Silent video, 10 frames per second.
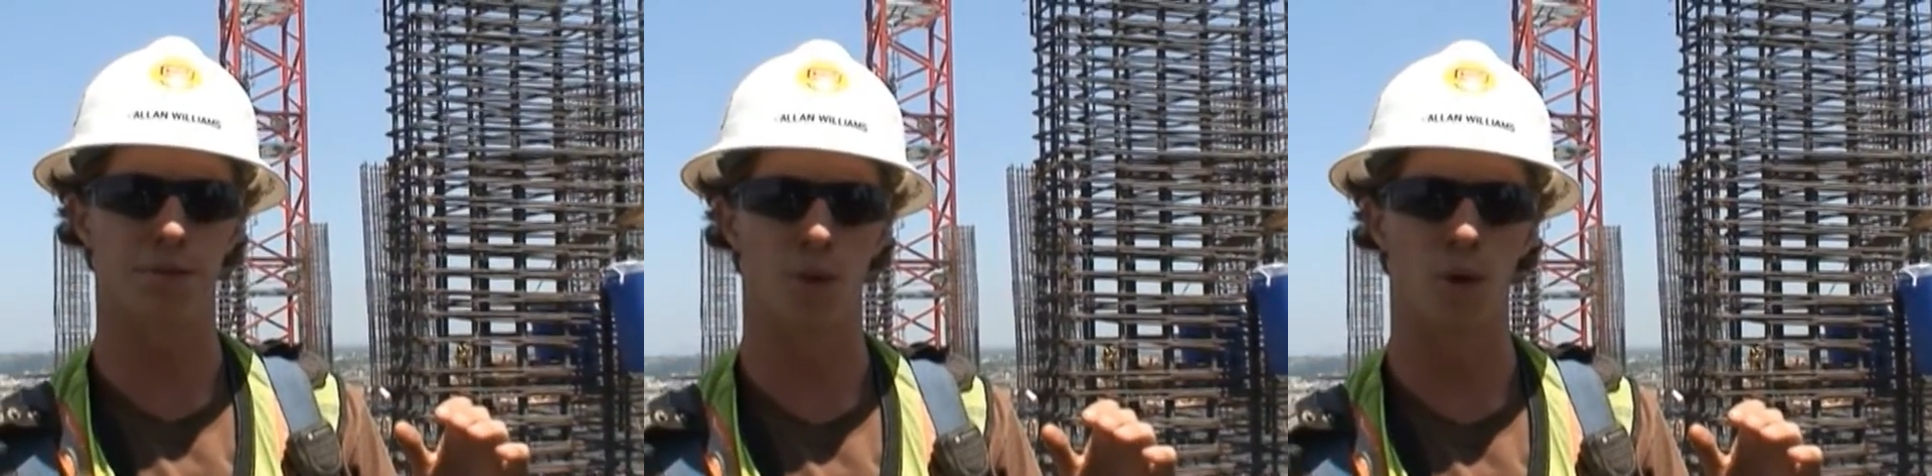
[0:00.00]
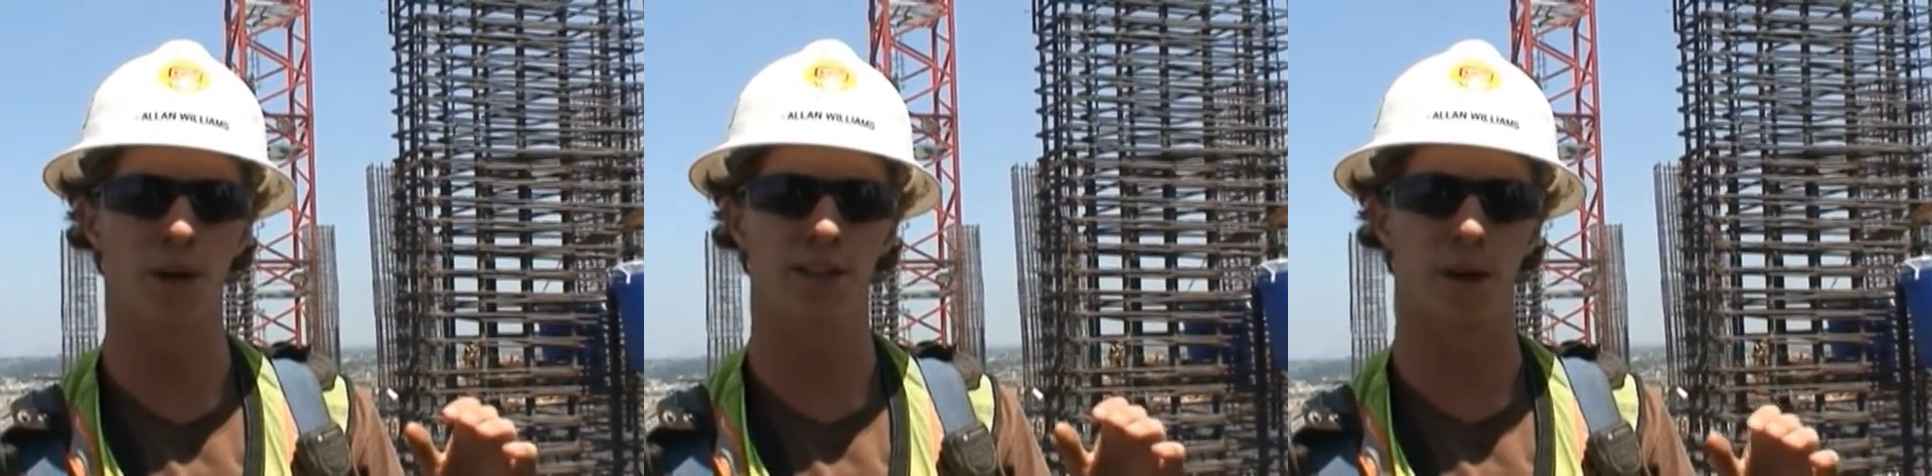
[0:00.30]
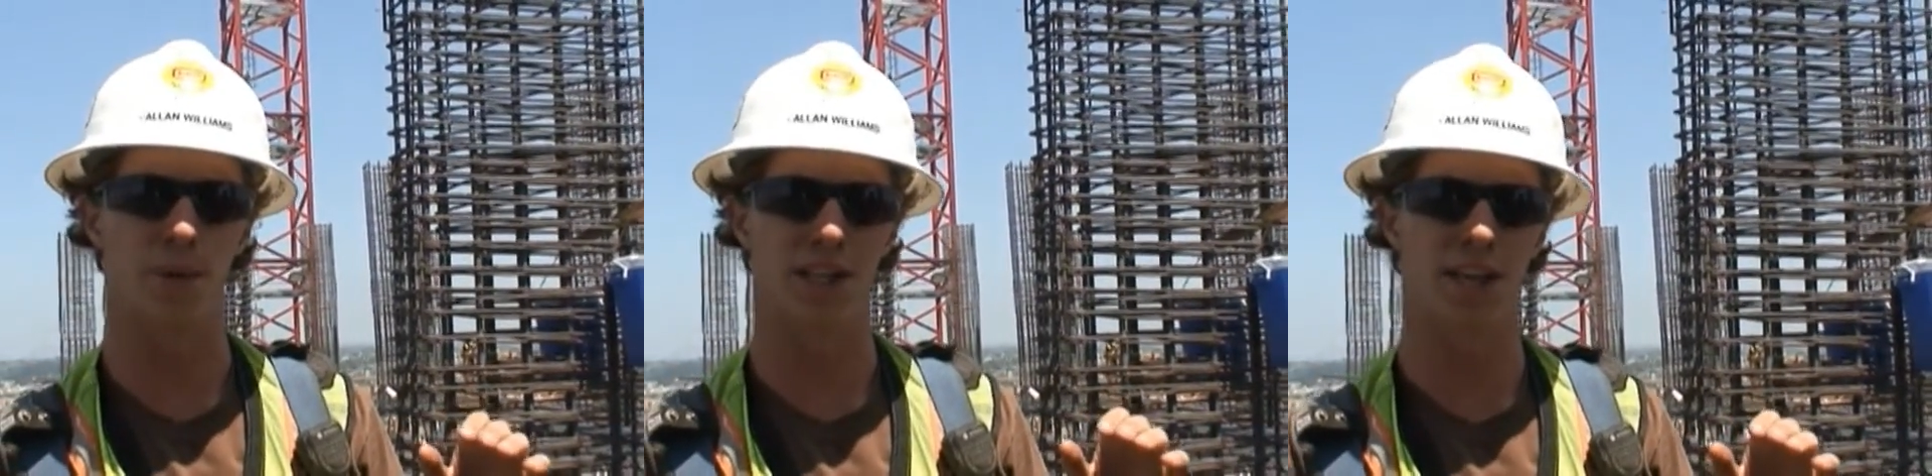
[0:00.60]
floor
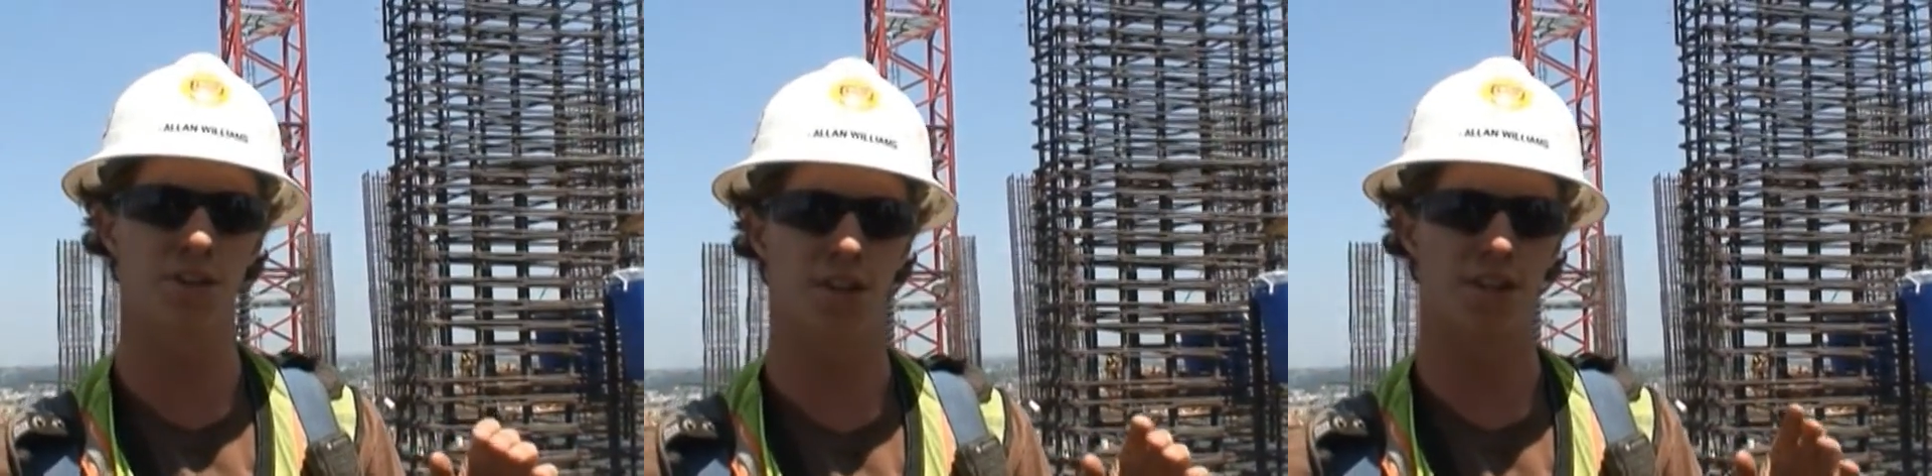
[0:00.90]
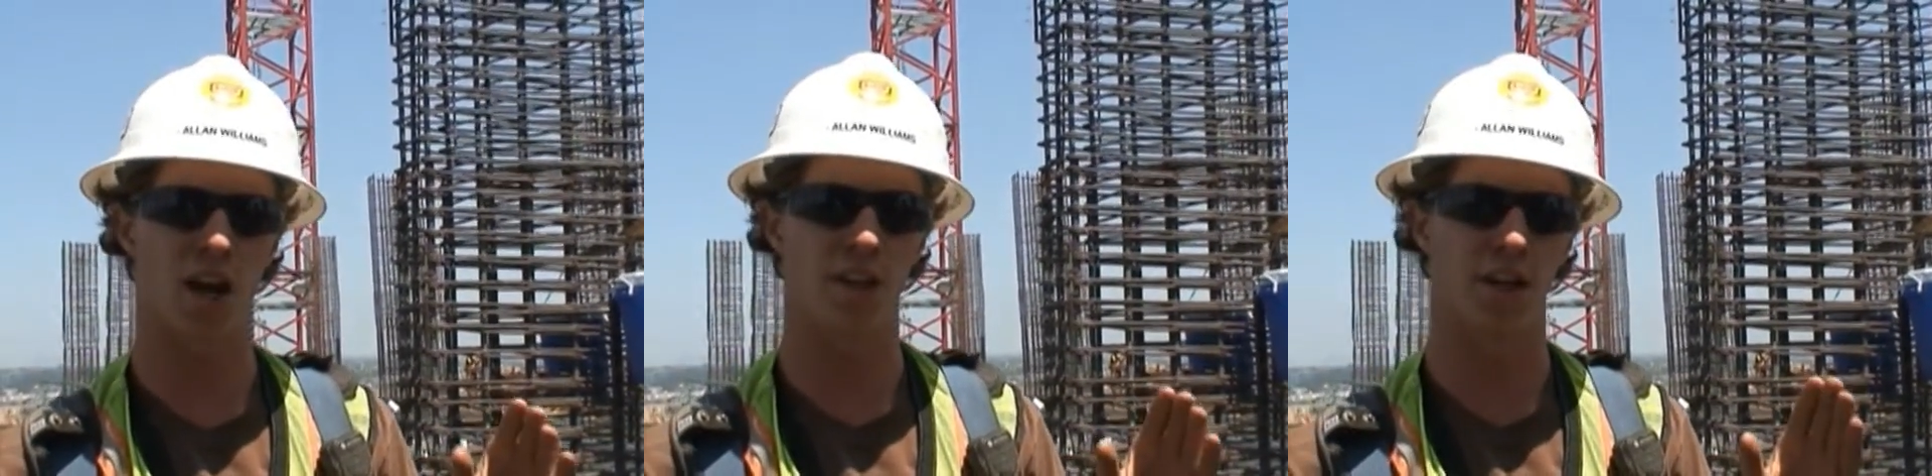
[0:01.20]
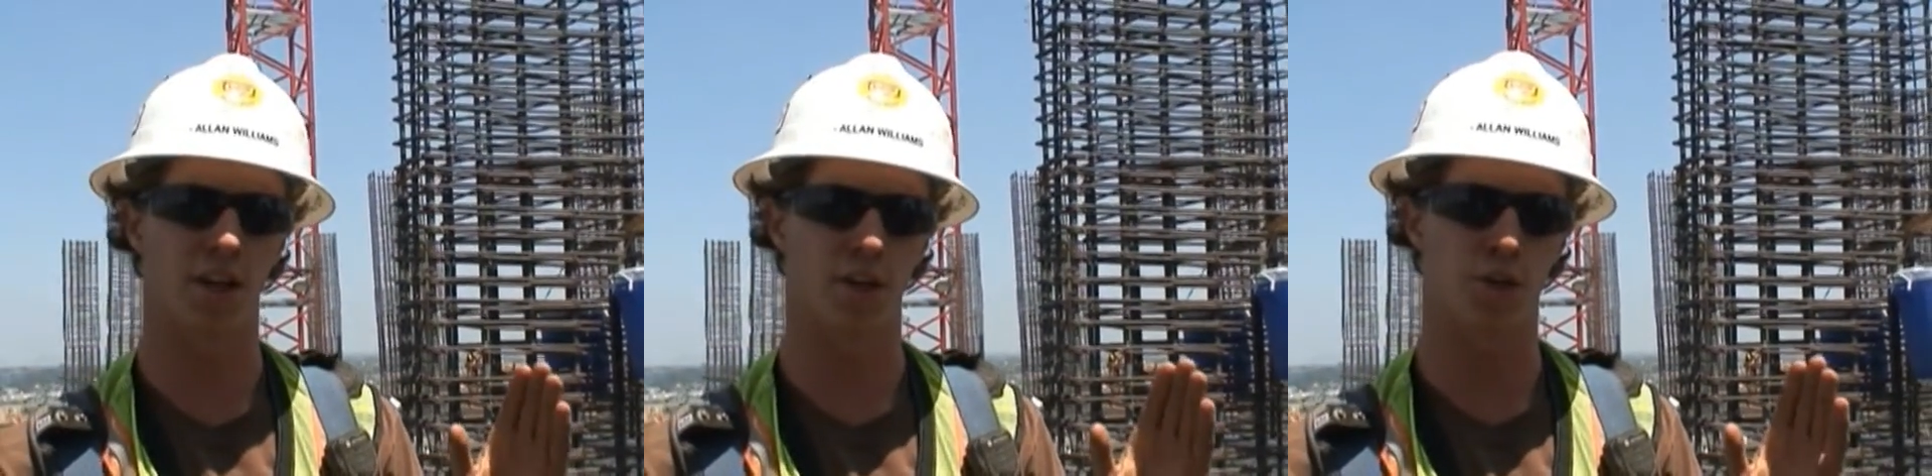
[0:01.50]
that we laser the
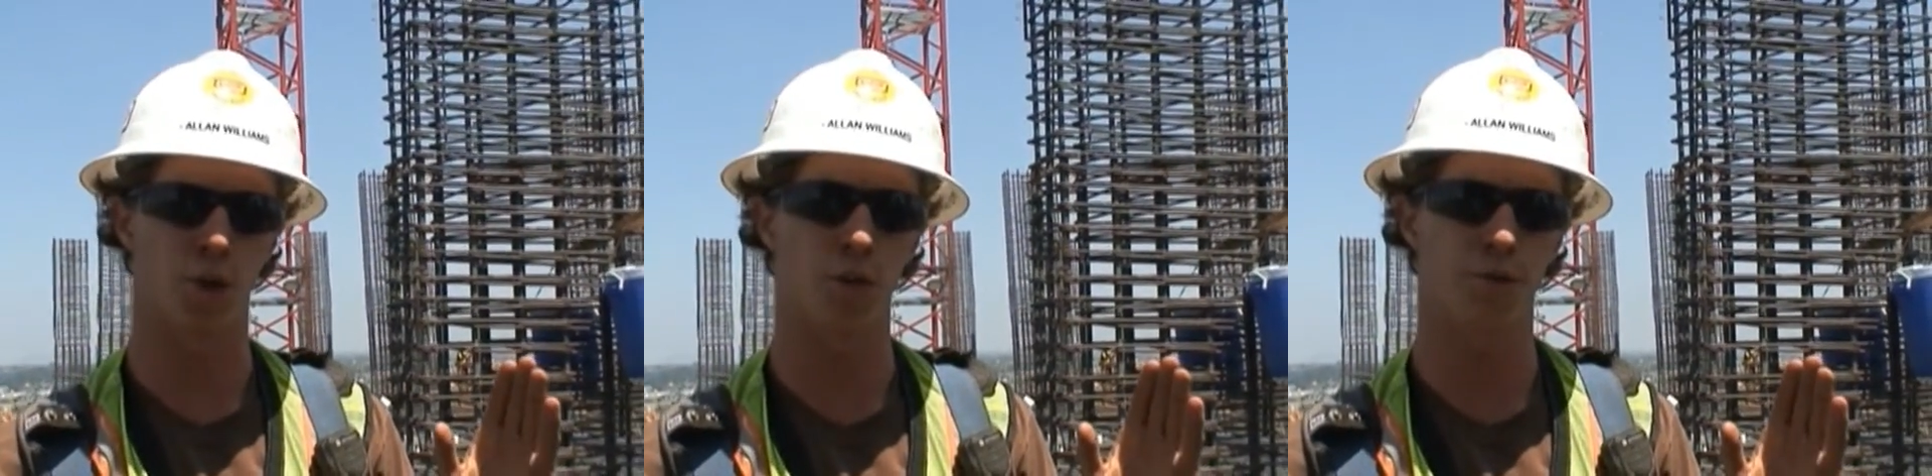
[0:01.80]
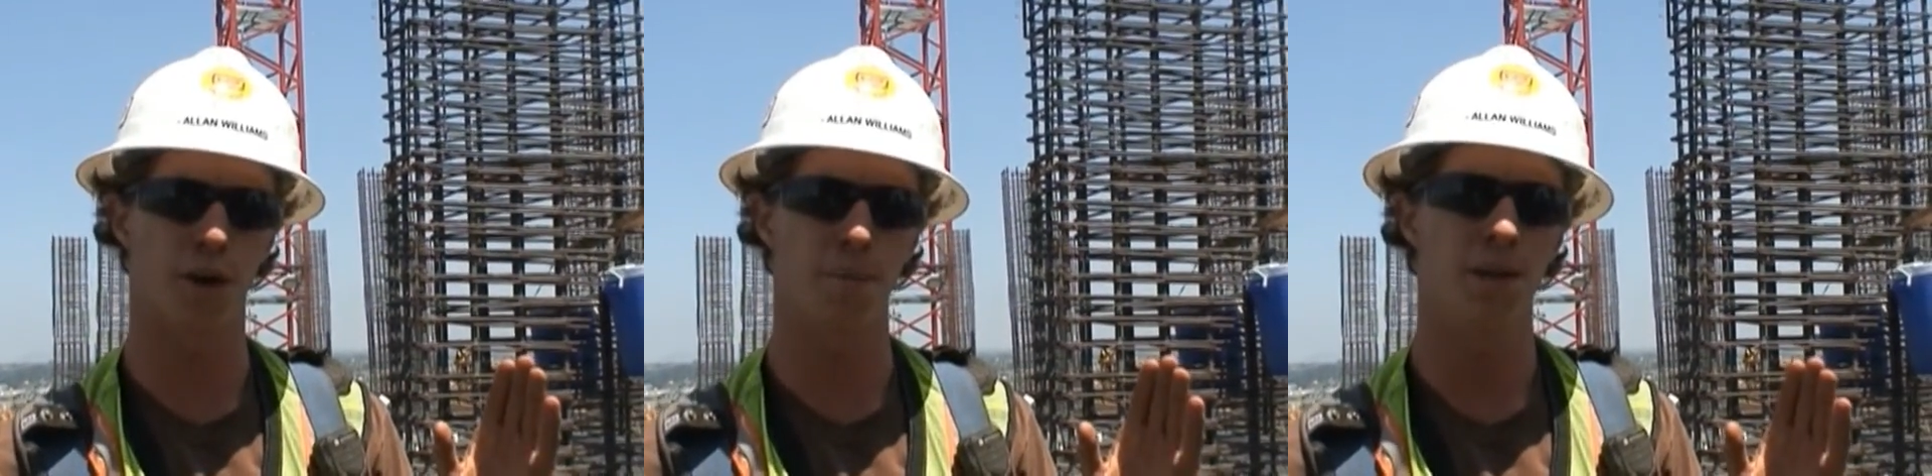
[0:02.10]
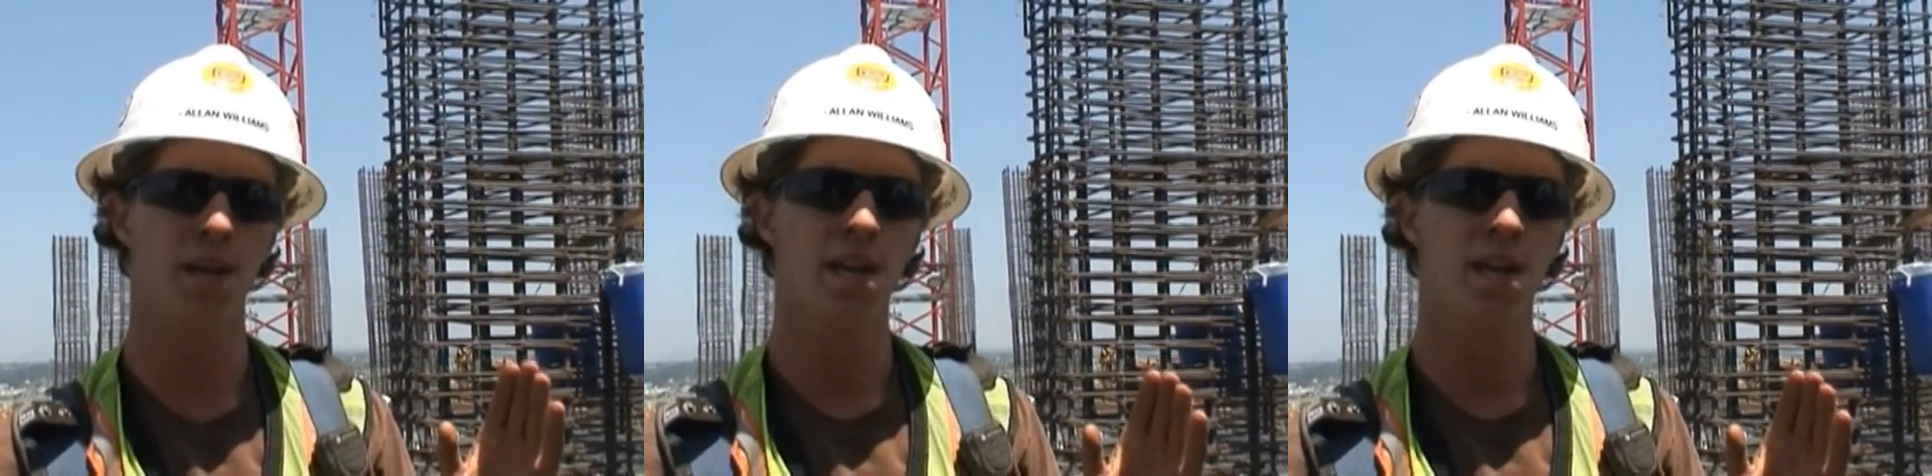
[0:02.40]
control from